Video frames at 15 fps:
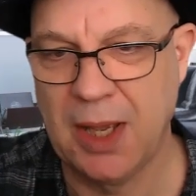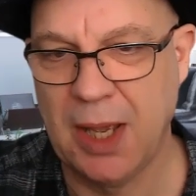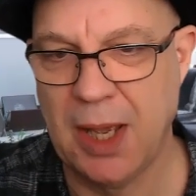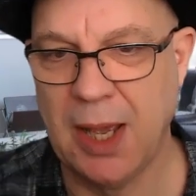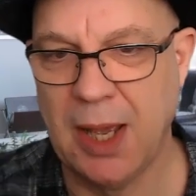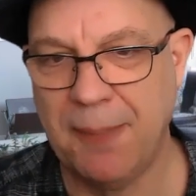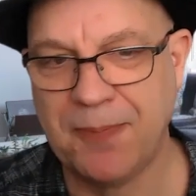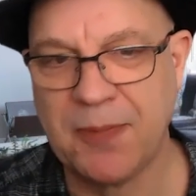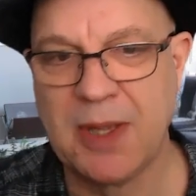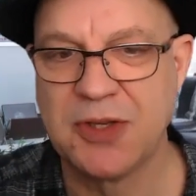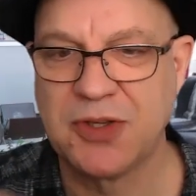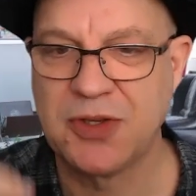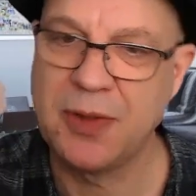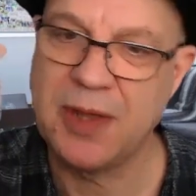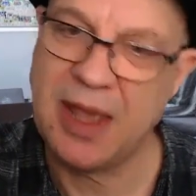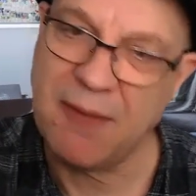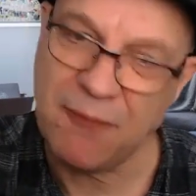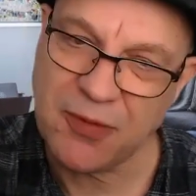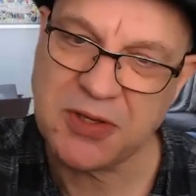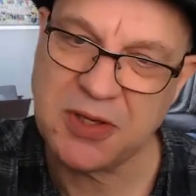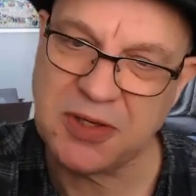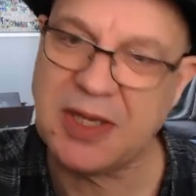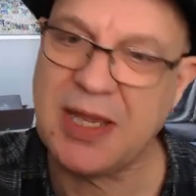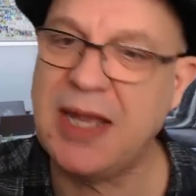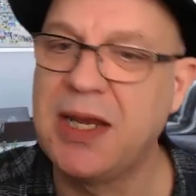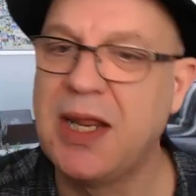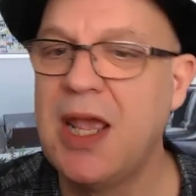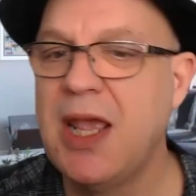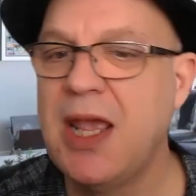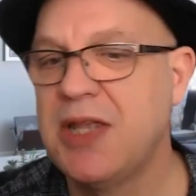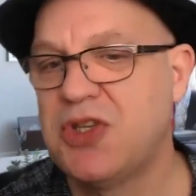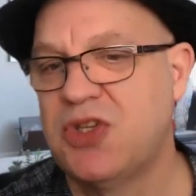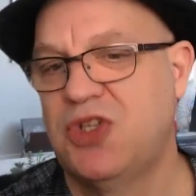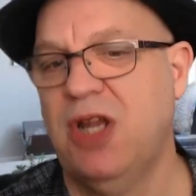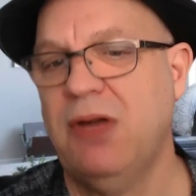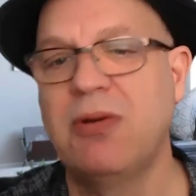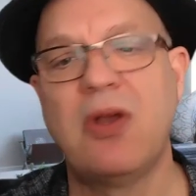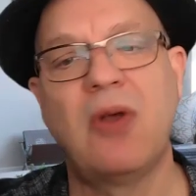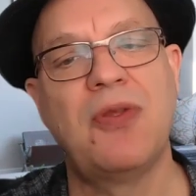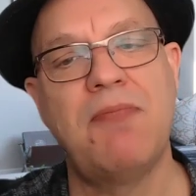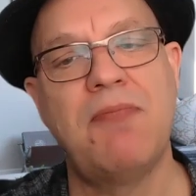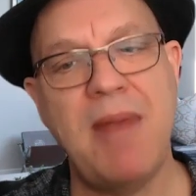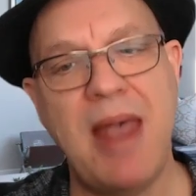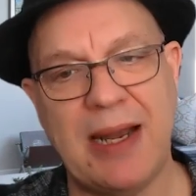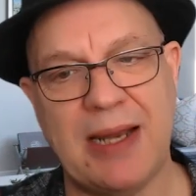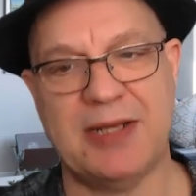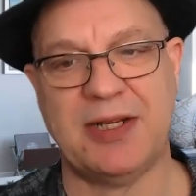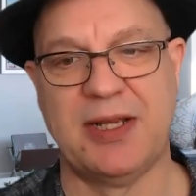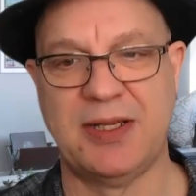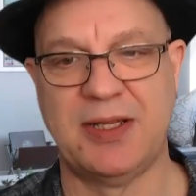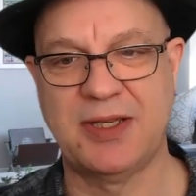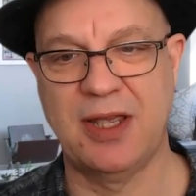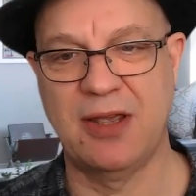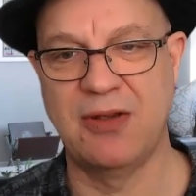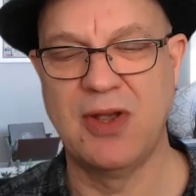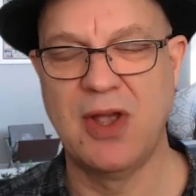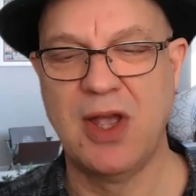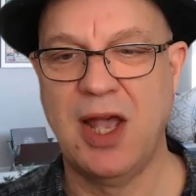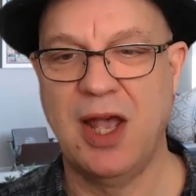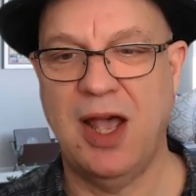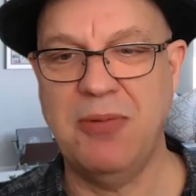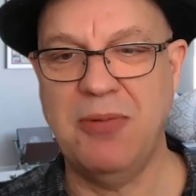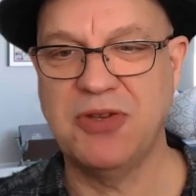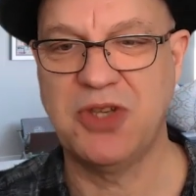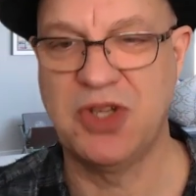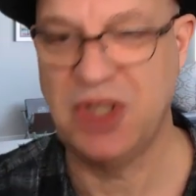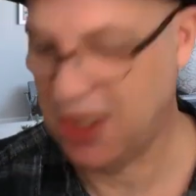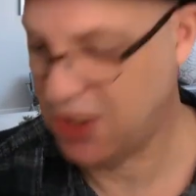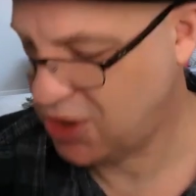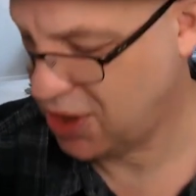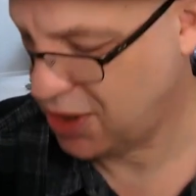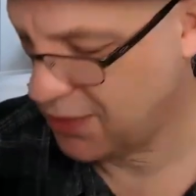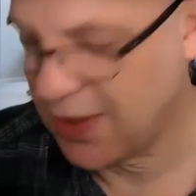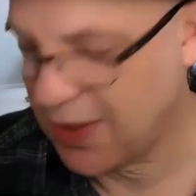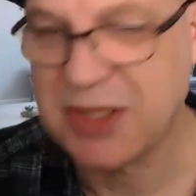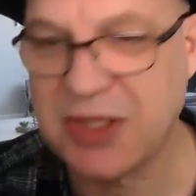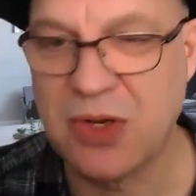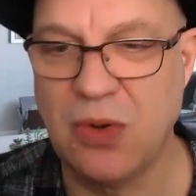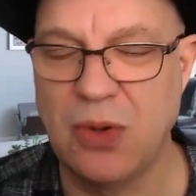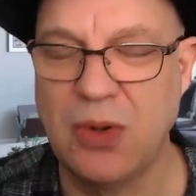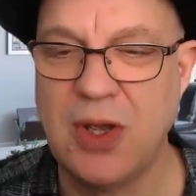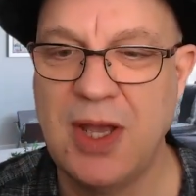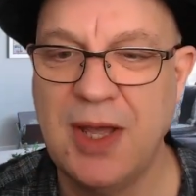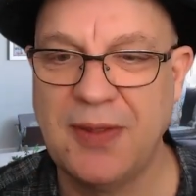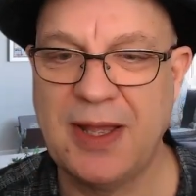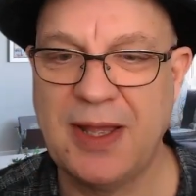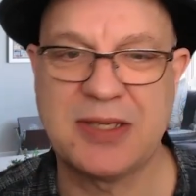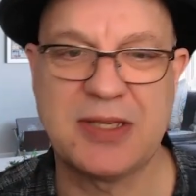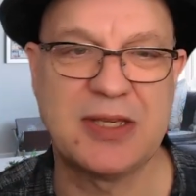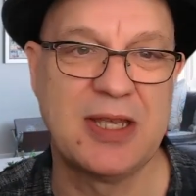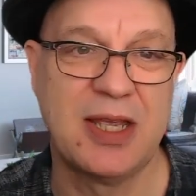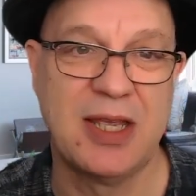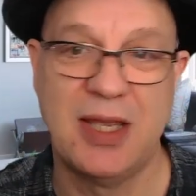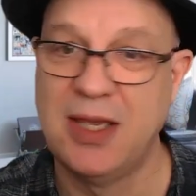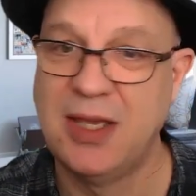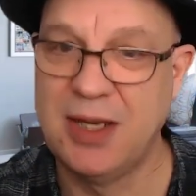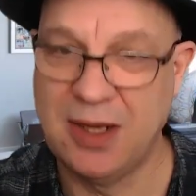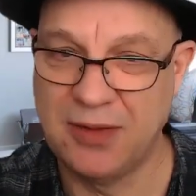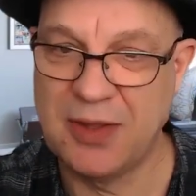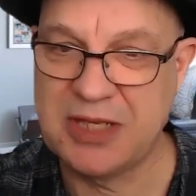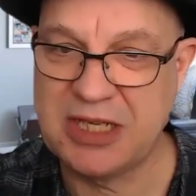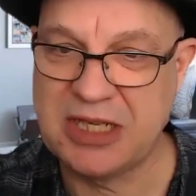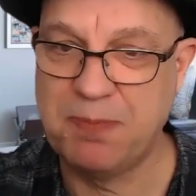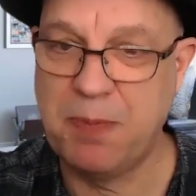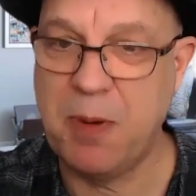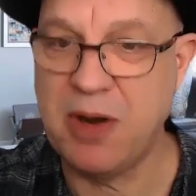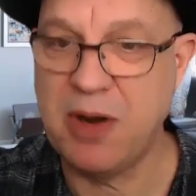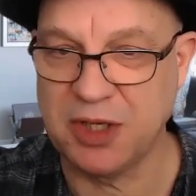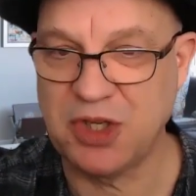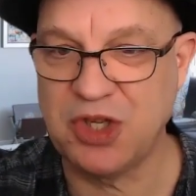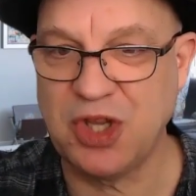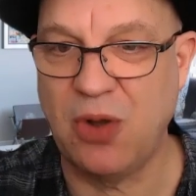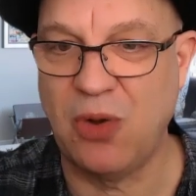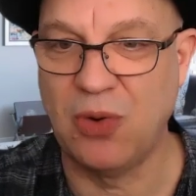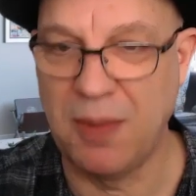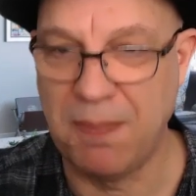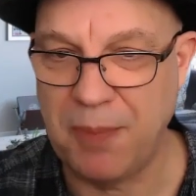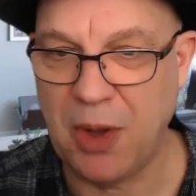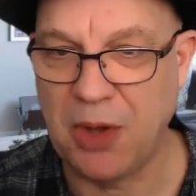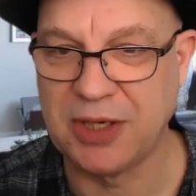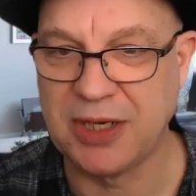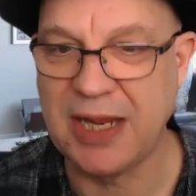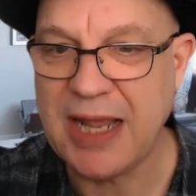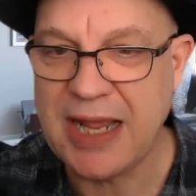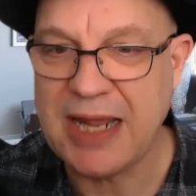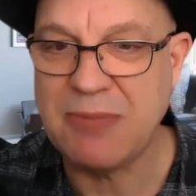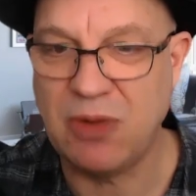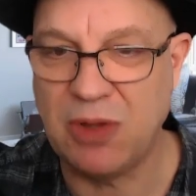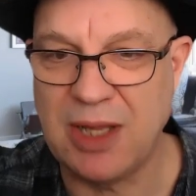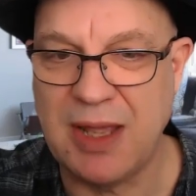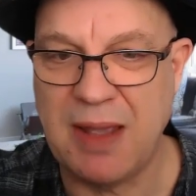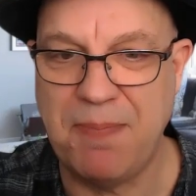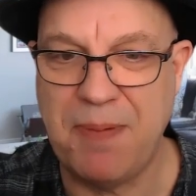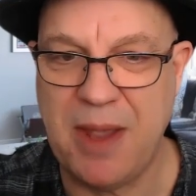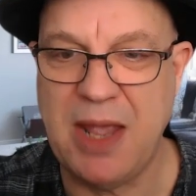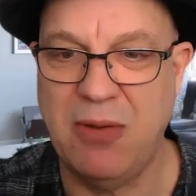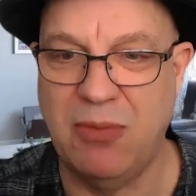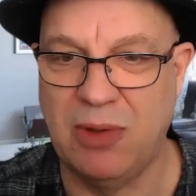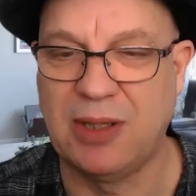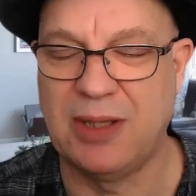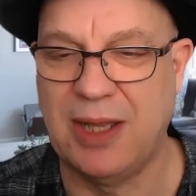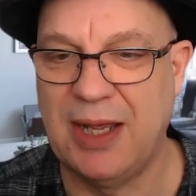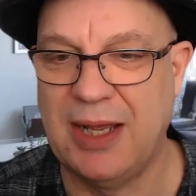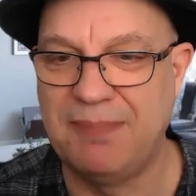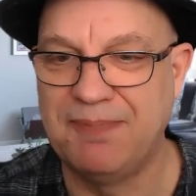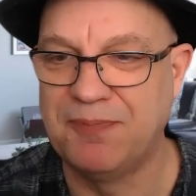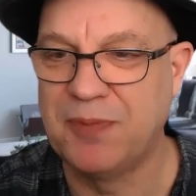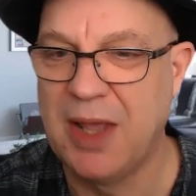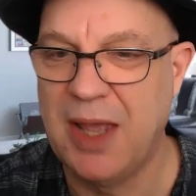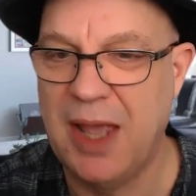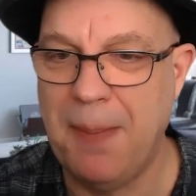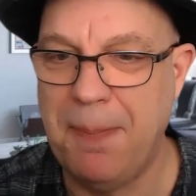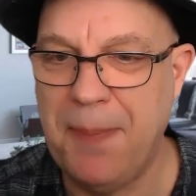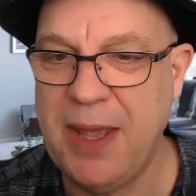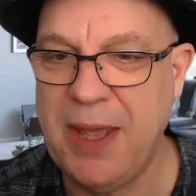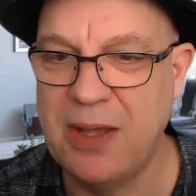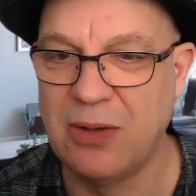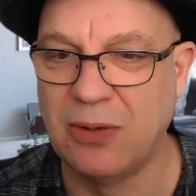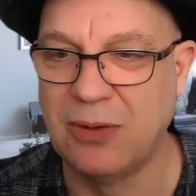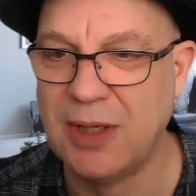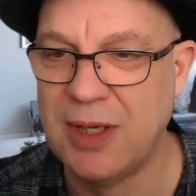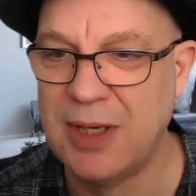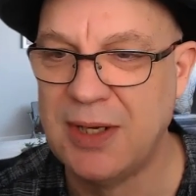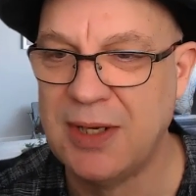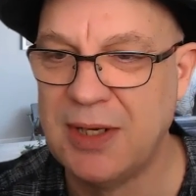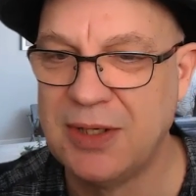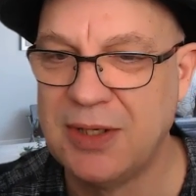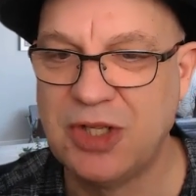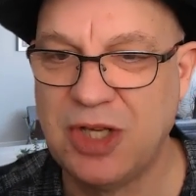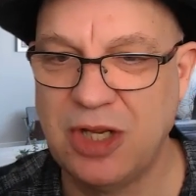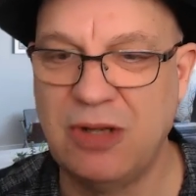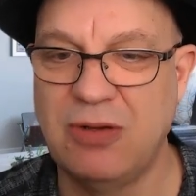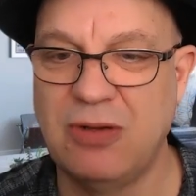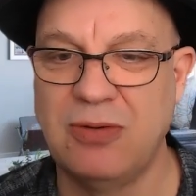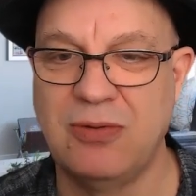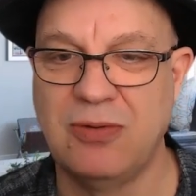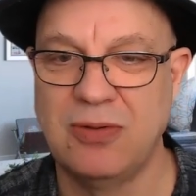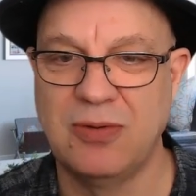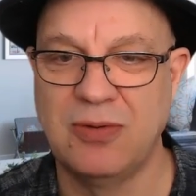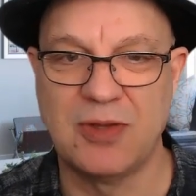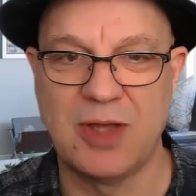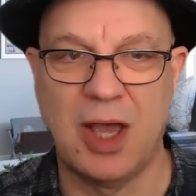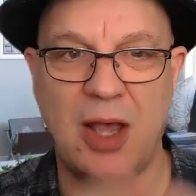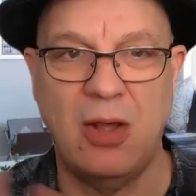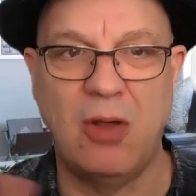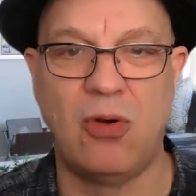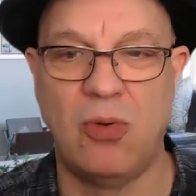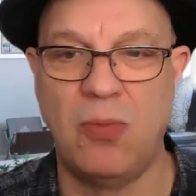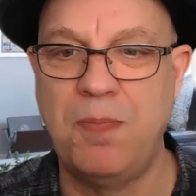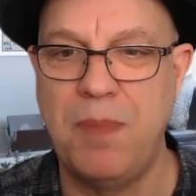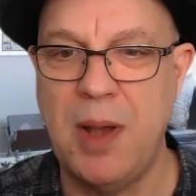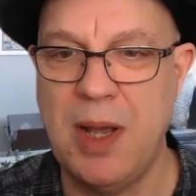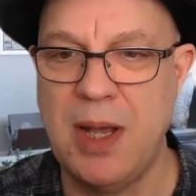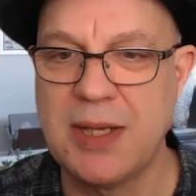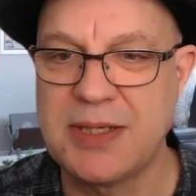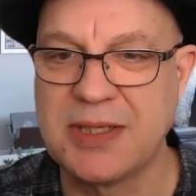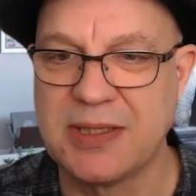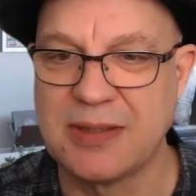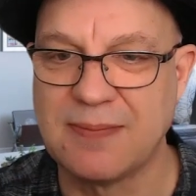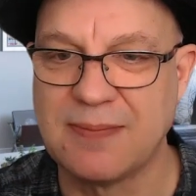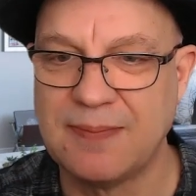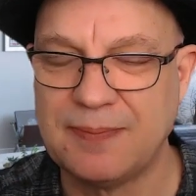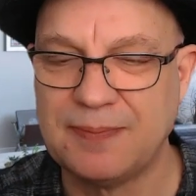So the emphasis, again, is generally on the melody. So I would suggest, you know, that's you know, the spirit, soul, and body. It will appeal to the whole person.